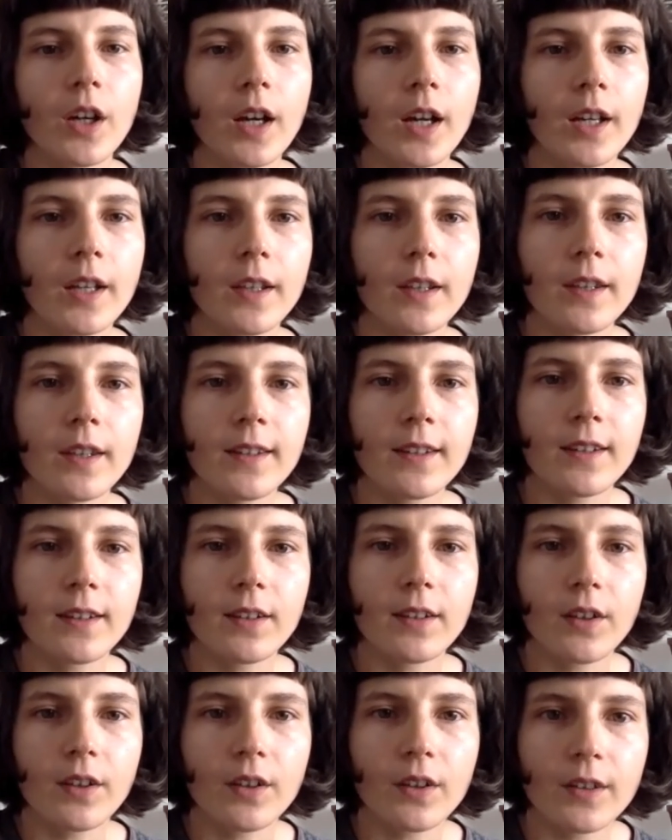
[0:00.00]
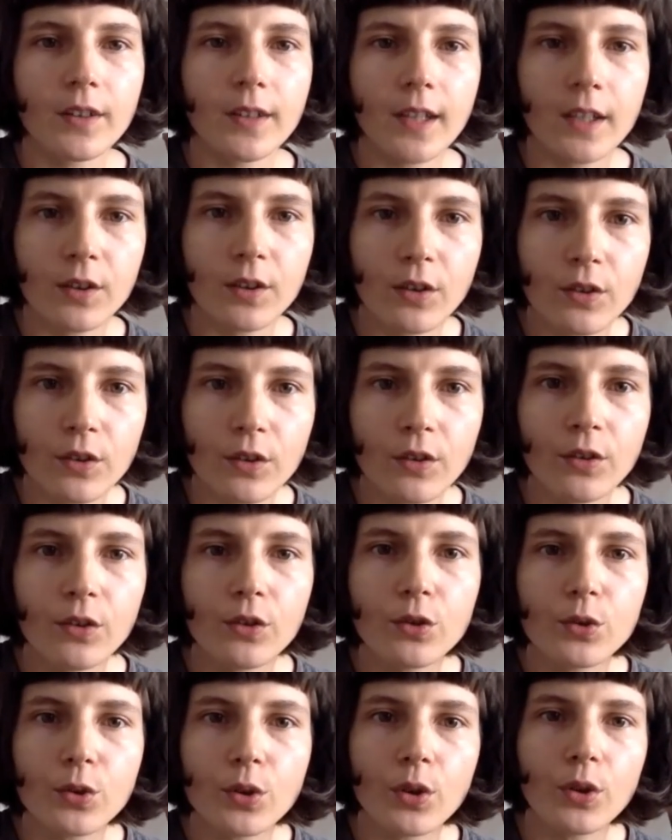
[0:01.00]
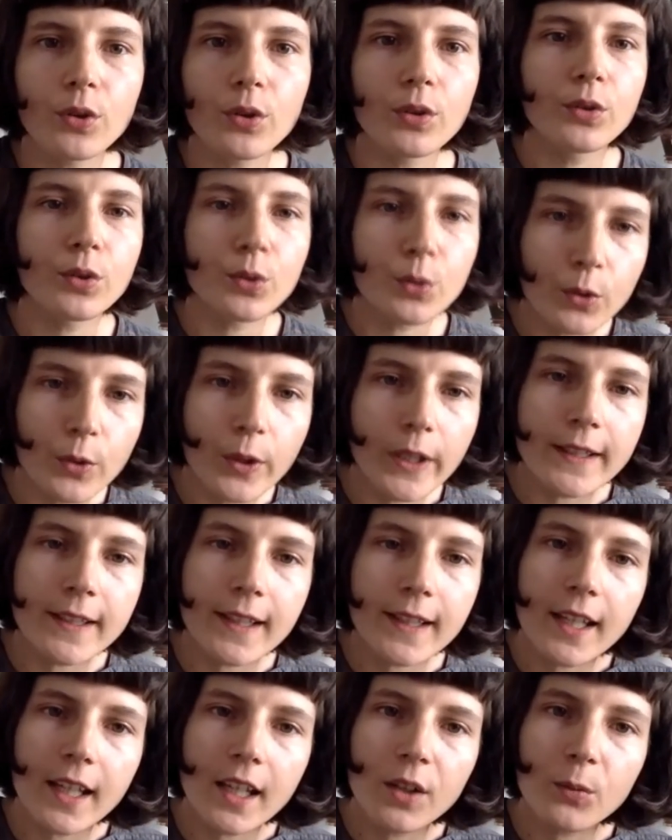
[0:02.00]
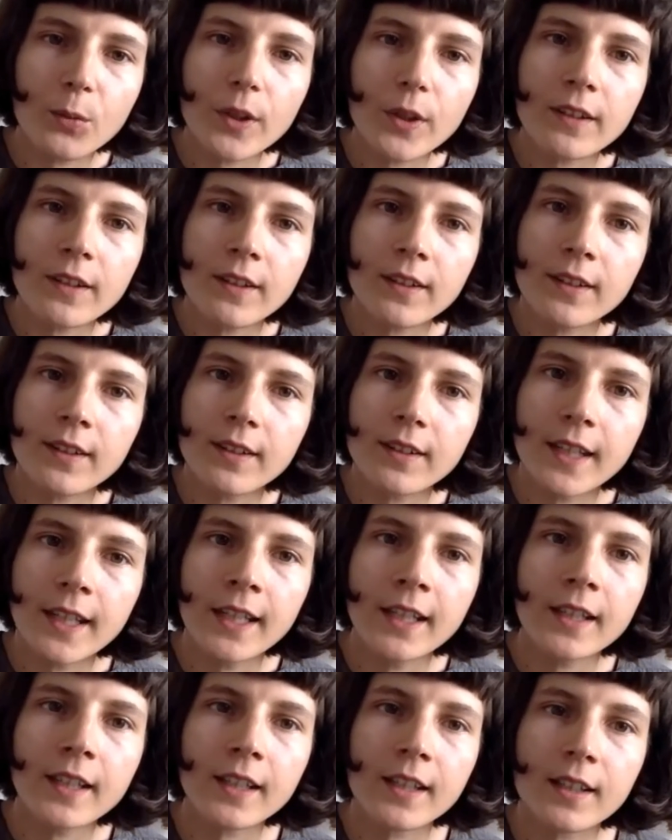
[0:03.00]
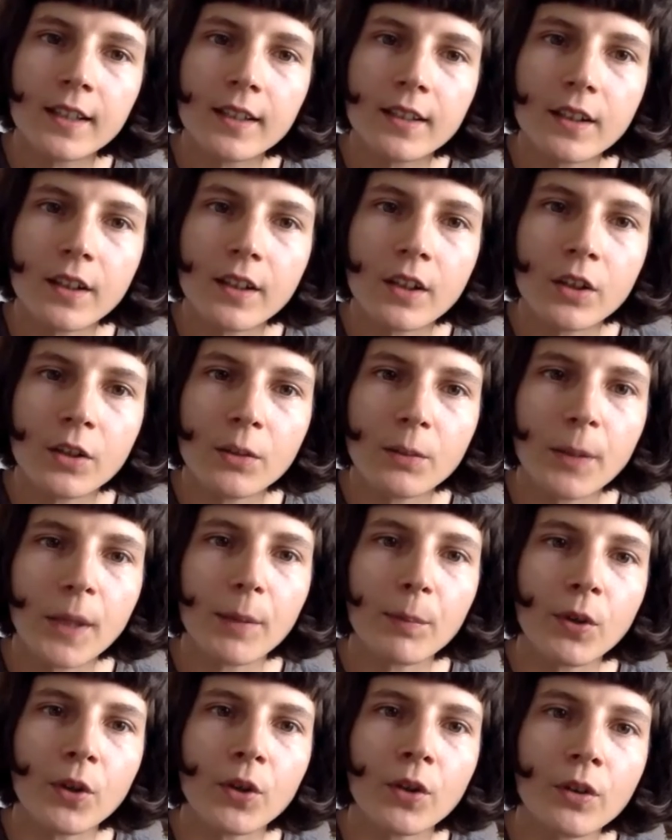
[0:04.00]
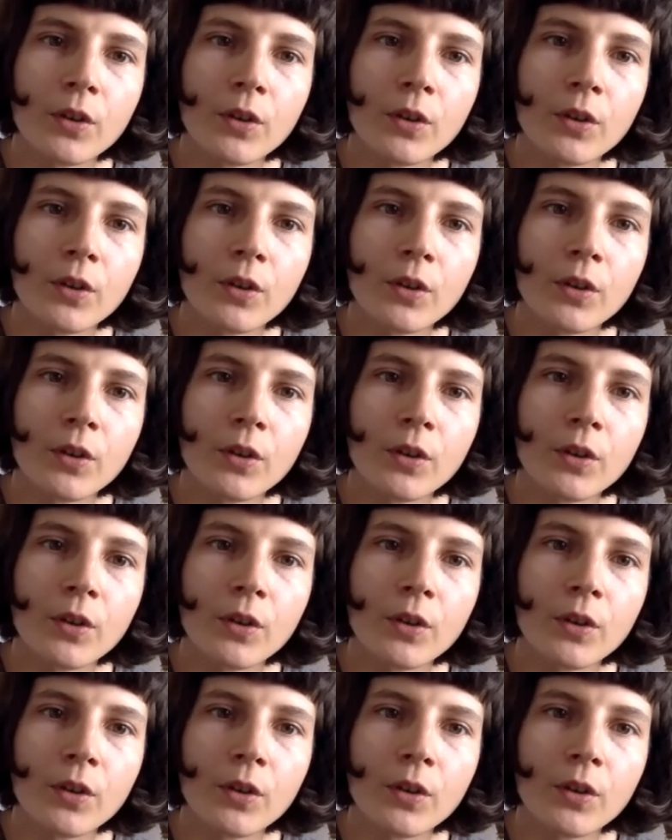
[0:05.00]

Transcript: and uh, then Draw, drew it again with ink on paper.